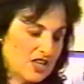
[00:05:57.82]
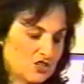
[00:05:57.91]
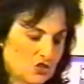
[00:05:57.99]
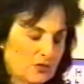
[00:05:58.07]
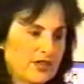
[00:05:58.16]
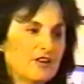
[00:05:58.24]

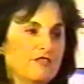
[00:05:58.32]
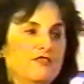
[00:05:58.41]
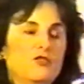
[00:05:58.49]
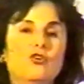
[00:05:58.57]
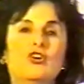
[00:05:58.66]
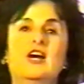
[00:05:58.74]
So
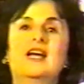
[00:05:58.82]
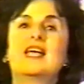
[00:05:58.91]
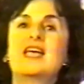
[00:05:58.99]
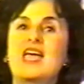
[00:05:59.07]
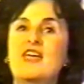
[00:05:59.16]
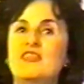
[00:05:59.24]
therefore,
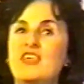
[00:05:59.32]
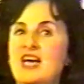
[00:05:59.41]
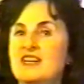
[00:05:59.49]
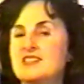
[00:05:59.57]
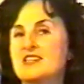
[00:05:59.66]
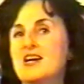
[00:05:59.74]
at
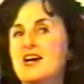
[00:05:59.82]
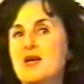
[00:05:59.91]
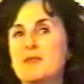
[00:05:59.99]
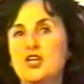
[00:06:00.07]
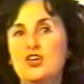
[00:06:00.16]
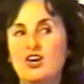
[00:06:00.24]
that
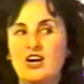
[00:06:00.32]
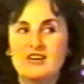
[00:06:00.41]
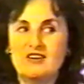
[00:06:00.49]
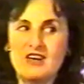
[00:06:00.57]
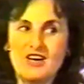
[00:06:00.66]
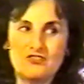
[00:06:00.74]
time and not
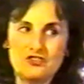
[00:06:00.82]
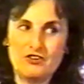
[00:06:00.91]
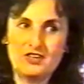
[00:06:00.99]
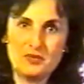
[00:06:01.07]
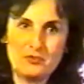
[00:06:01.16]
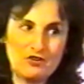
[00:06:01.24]
now
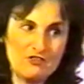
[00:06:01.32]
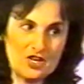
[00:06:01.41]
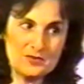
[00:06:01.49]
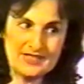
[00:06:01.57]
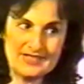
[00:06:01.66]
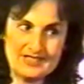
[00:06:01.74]
during the
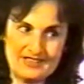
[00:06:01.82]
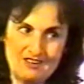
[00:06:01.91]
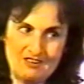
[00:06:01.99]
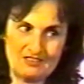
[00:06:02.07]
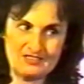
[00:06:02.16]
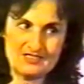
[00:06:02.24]
prerequisite
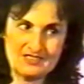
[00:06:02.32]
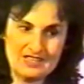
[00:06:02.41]
skills,